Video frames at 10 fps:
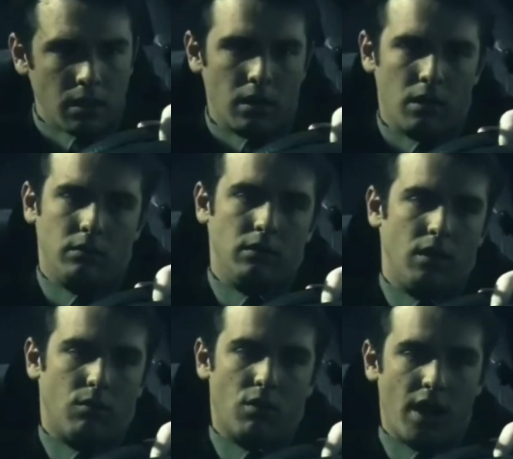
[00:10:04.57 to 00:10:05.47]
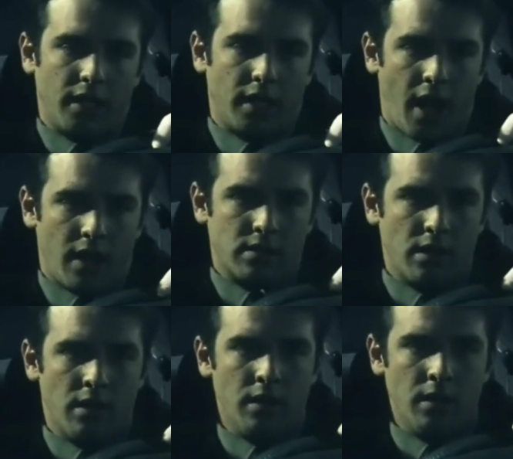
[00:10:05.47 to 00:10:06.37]
One of the government officials
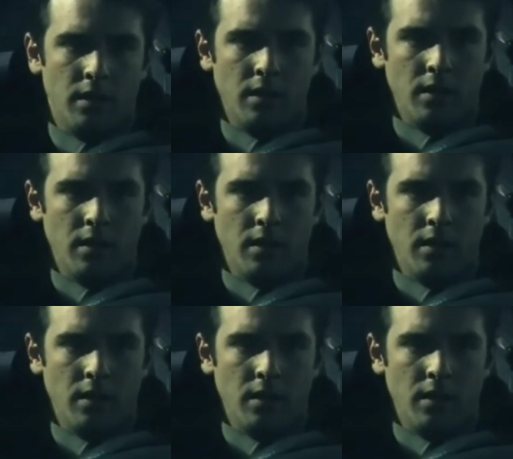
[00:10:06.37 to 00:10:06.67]
who stole